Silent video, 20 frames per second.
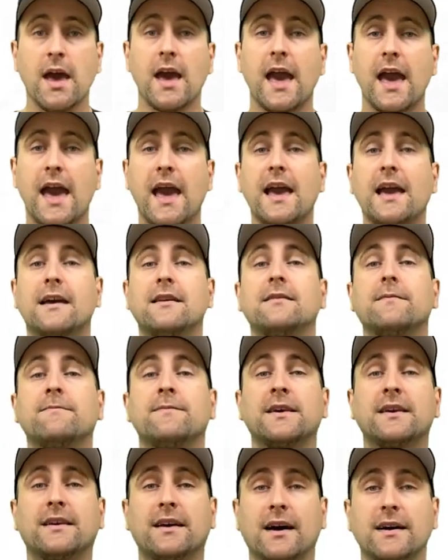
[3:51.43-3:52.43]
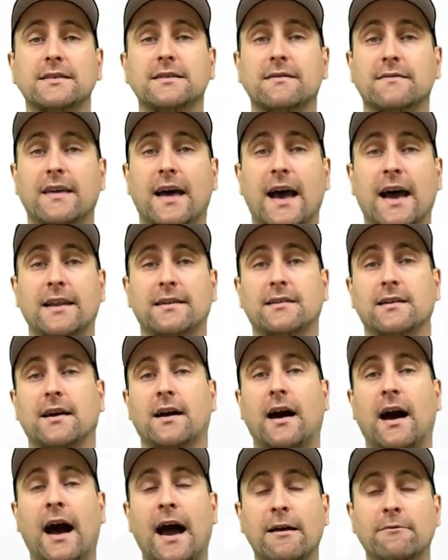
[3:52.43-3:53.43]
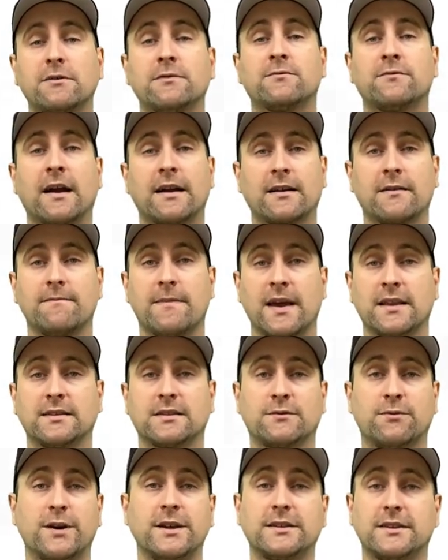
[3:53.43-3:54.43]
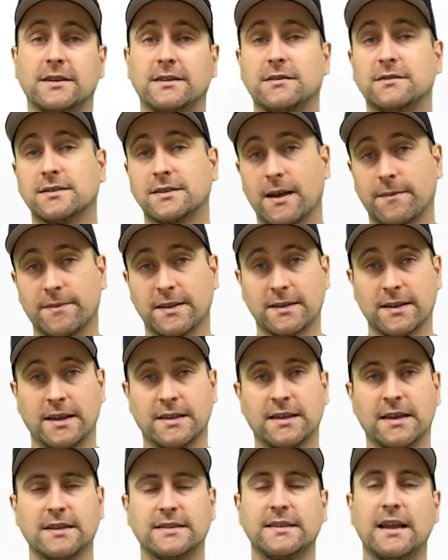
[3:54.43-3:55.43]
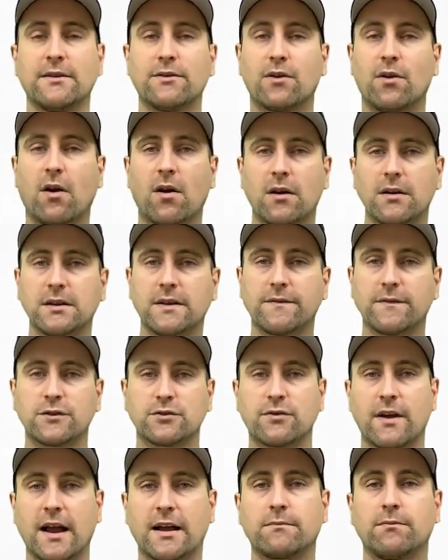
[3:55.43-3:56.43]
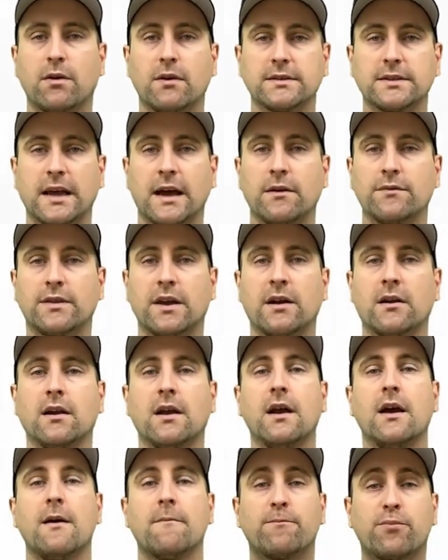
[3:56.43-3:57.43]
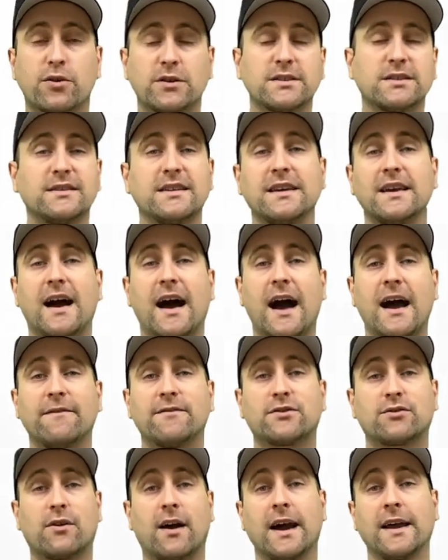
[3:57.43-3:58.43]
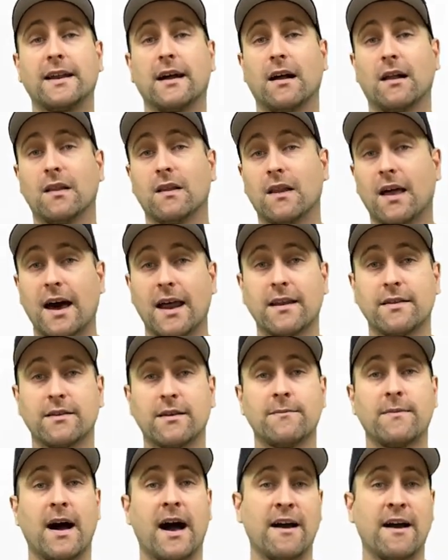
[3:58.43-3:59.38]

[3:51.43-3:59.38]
And because of that, I would recommend switching to something like this. Now, there are different trackballs out there. Personally, I've tried a lot of them.